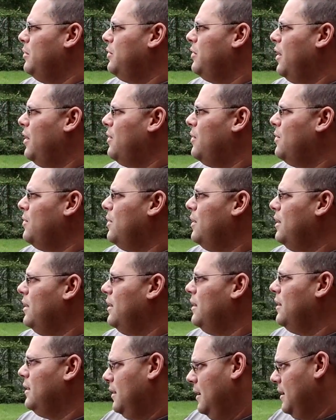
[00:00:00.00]
So,
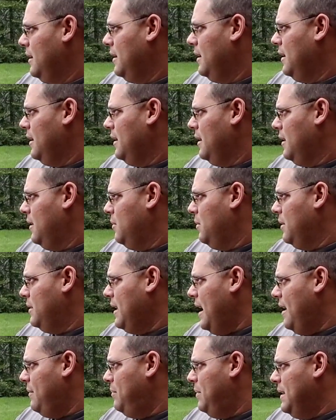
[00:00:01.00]
with
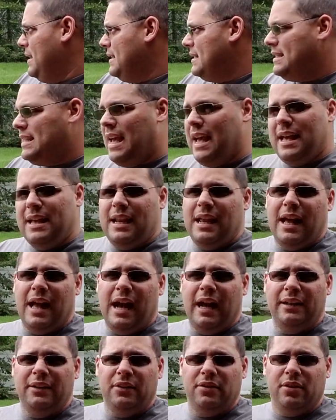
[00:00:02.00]
that being said,
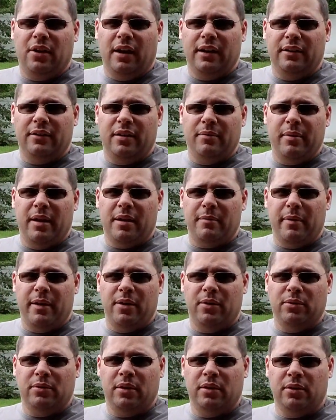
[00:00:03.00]
I decided to make my
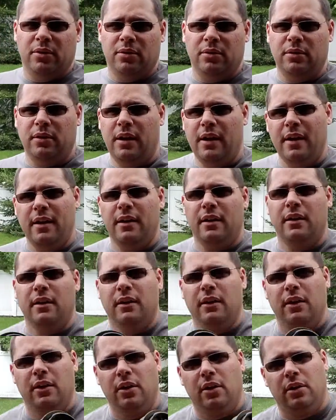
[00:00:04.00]
own little
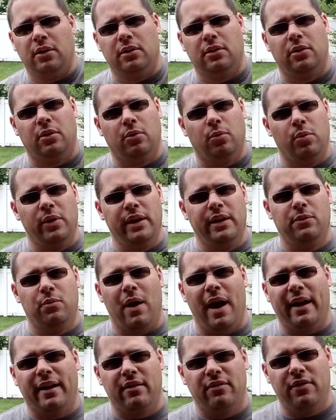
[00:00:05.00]
weed
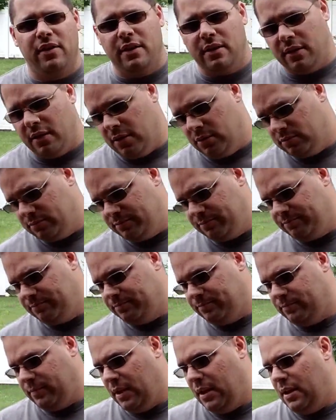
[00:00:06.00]
whacker video.
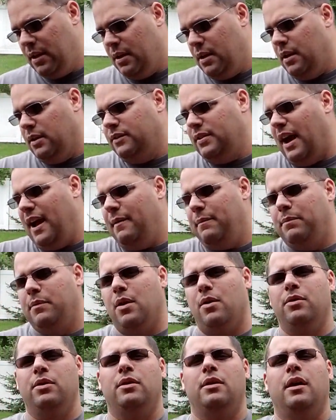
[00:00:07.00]

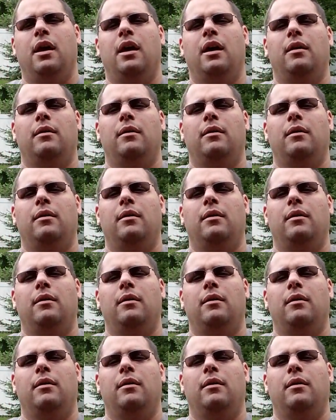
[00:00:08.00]
Go to